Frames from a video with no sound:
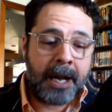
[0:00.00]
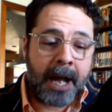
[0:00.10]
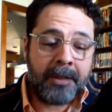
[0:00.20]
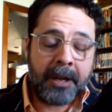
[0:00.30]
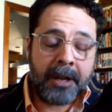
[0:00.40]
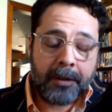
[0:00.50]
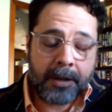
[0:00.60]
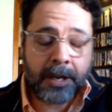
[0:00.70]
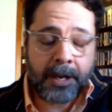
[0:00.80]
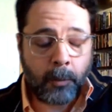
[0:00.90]
I think
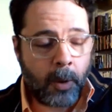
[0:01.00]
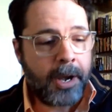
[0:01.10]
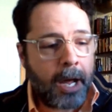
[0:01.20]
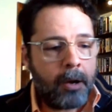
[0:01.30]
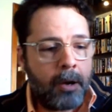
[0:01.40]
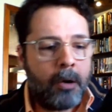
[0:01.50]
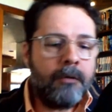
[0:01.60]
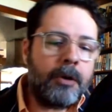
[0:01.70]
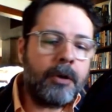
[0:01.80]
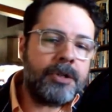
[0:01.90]
the
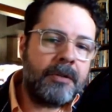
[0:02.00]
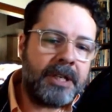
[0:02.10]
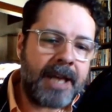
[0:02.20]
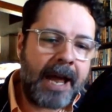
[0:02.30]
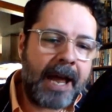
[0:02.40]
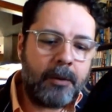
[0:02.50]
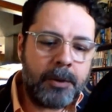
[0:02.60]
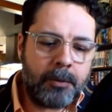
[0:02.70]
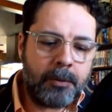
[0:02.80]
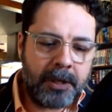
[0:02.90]
1.0 version of Xact
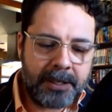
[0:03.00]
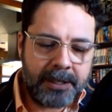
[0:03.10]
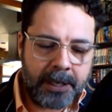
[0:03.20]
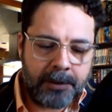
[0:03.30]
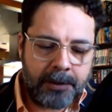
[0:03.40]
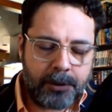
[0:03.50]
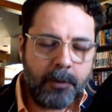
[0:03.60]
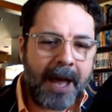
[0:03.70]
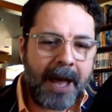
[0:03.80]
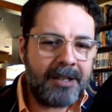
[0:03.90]
was released in
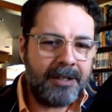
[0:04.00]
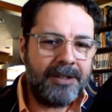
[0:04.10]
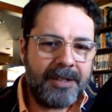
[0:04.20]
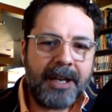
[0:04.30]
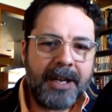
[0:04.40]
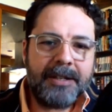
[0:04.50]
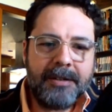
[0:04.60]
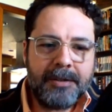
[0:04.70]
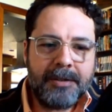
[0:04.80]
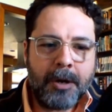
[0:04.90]

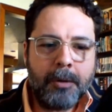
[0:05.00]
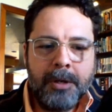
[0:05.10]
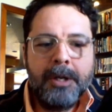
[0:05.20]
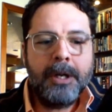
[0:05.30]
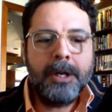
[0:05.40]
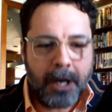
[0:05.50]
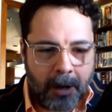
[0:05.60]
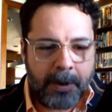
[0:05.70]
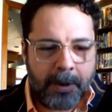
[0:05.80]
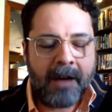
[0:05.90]
2006. So
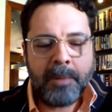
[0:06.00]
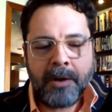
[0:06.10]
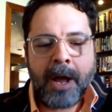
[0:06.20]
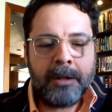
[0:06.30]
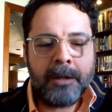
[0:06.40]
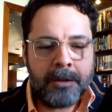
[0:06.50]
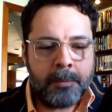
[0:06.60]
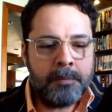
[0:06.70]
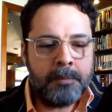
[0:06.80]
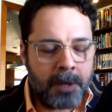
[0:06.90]
we have been around
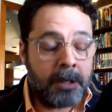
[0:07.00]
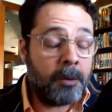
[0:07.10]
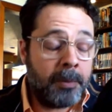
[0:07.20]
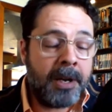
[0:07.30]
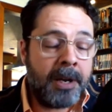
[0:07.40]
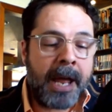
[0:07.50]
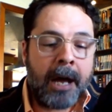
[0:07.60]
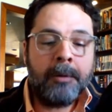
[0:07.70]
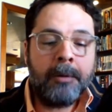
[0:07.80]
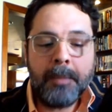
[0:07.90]
a little bit
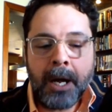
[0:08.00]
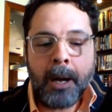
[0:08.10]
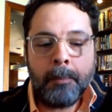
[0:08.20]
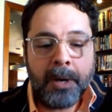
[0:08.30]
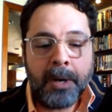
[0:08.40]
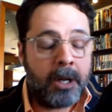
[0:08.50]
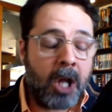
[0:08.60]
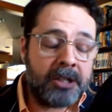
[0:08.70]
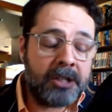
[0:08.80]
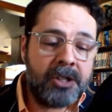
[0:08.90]
now, but a
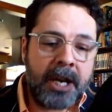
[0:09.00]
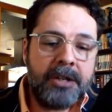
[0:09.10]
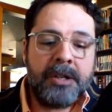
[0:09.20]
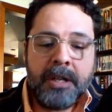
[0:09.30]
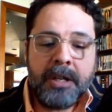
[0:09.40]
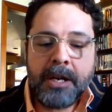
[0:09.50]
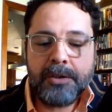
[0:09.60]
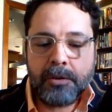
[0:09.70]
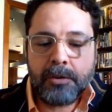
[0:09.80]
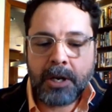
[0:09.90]
lot's changed in the
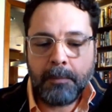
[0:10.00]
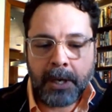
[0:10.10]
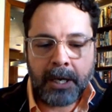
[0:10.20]
industry.